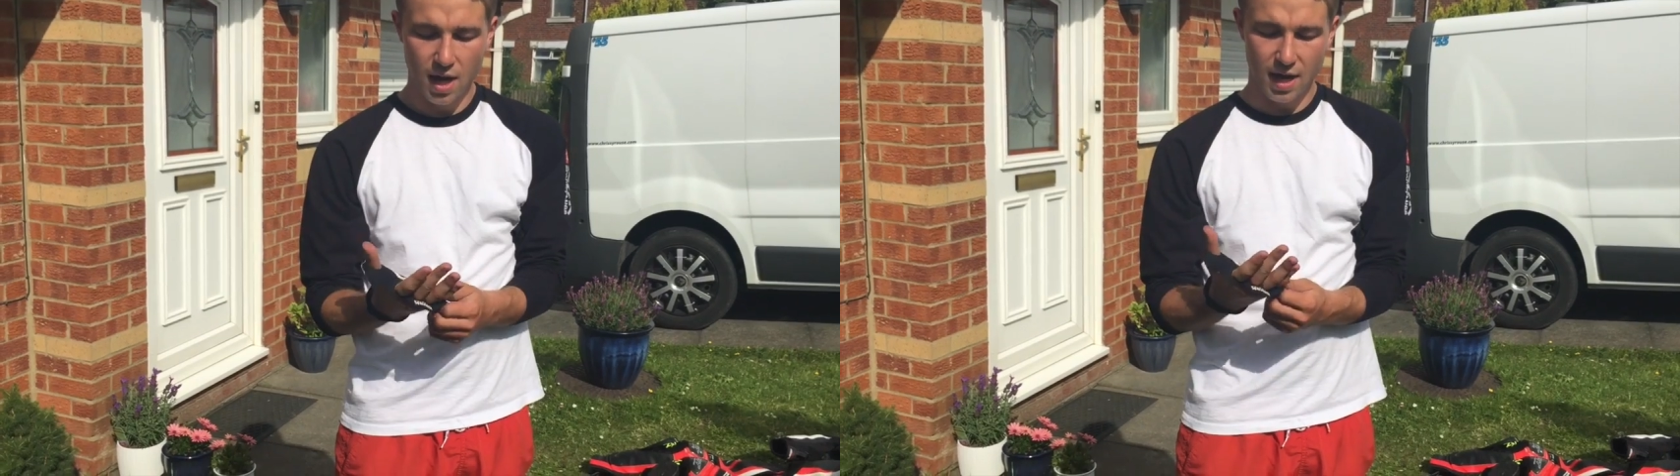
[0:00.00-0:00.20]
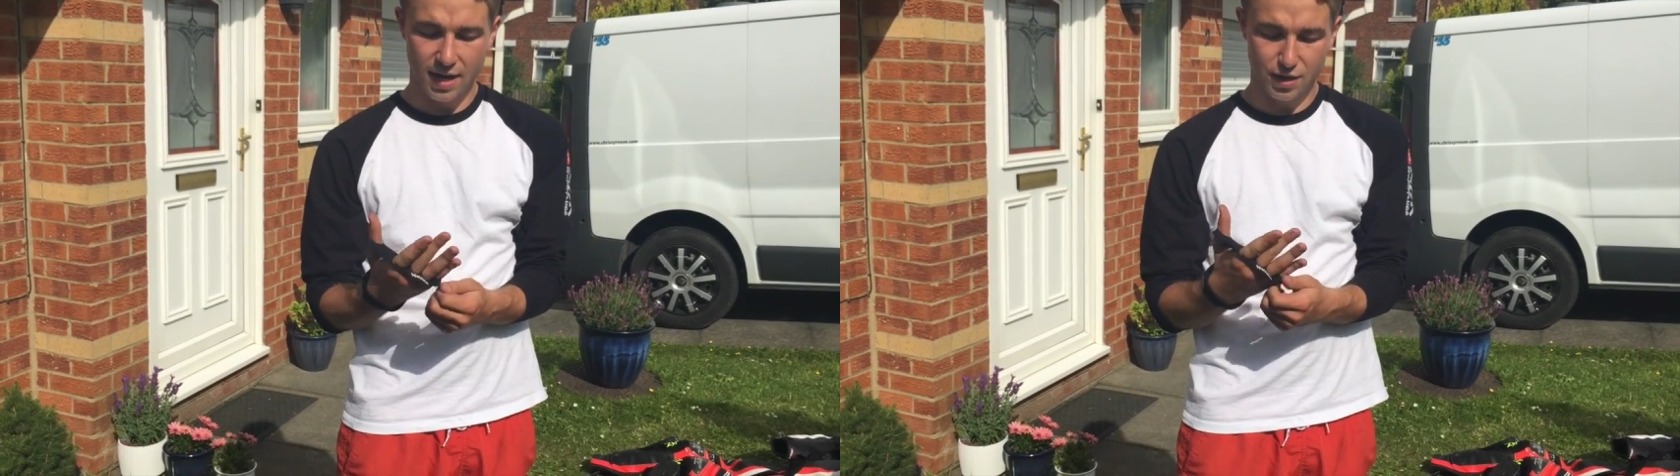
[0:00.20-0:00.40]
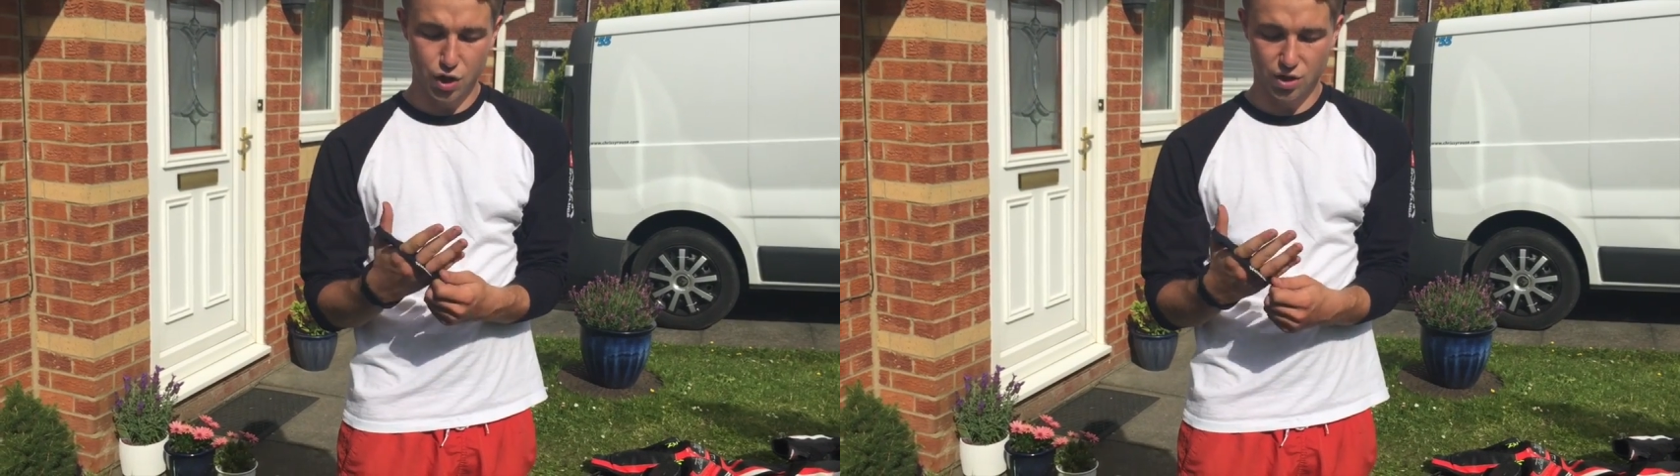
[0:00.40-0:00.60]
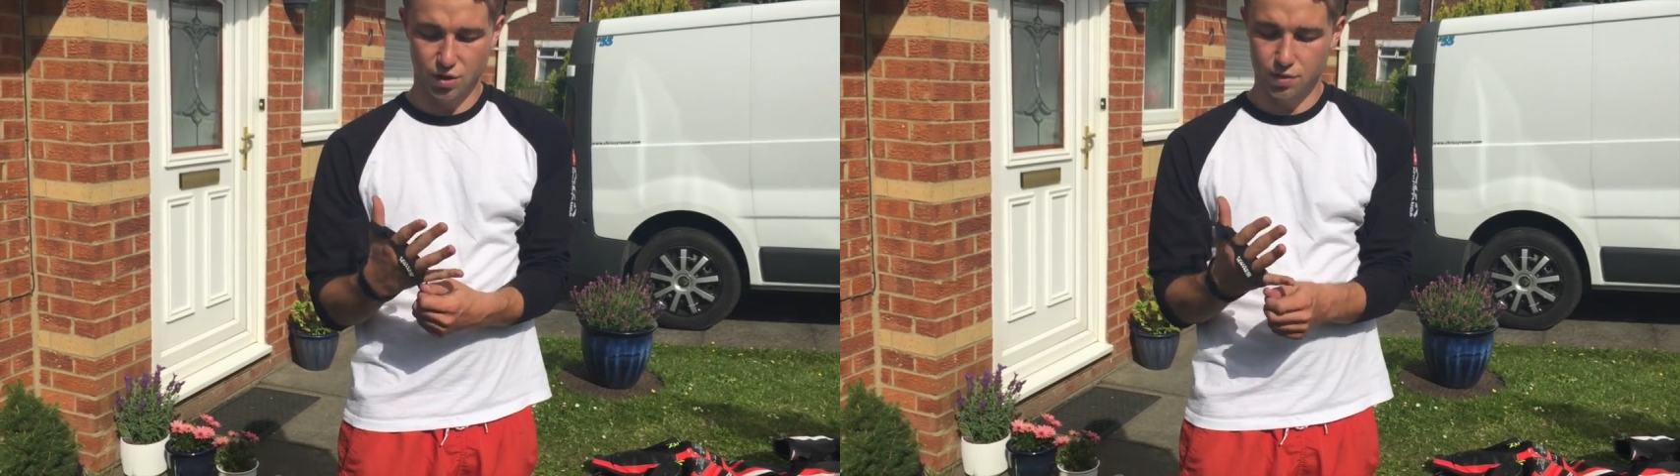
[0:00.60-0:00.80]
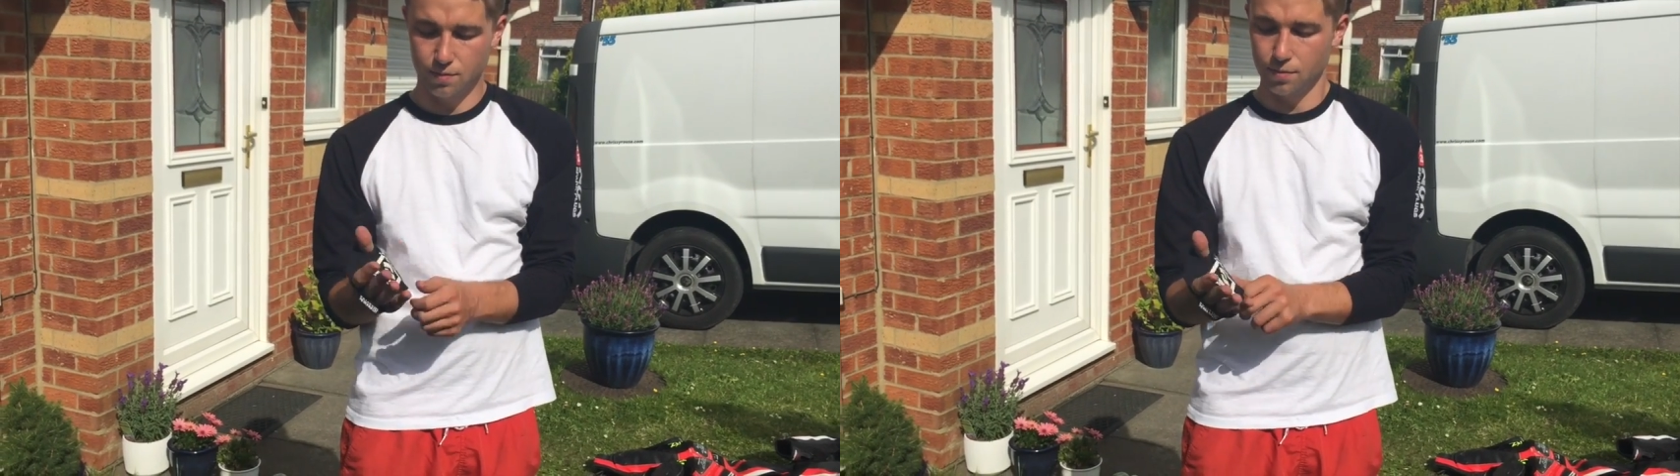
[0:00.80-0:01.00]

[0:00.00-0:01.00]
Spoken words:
and it just